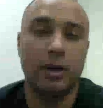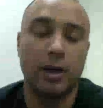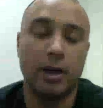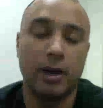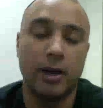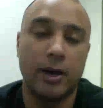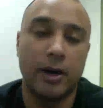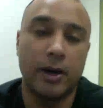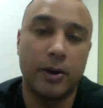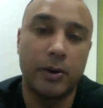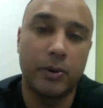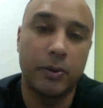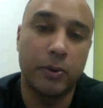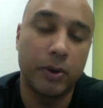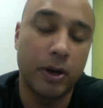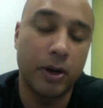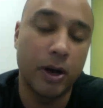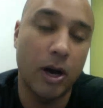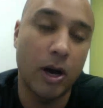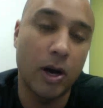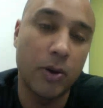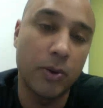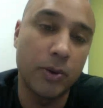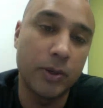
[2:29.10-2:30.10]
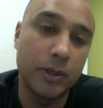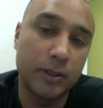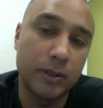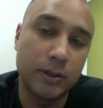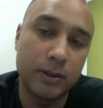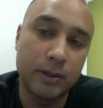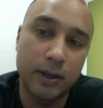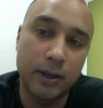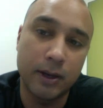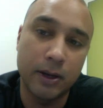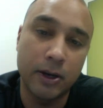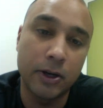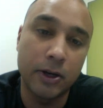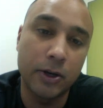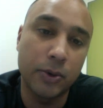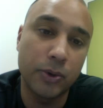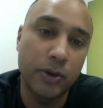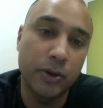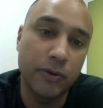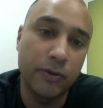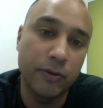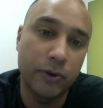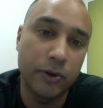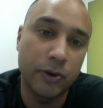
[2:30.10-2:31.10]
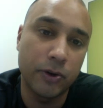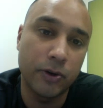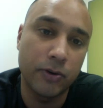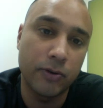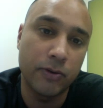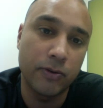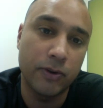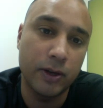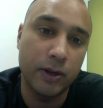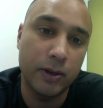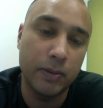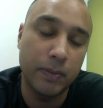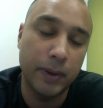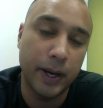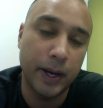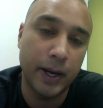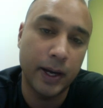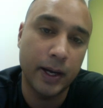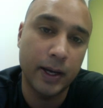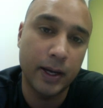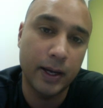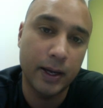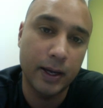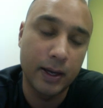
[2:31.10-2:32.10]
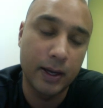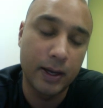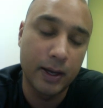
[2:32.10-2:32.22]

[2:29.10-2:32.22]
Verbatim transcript: Uh, we're always hungry for your feedback.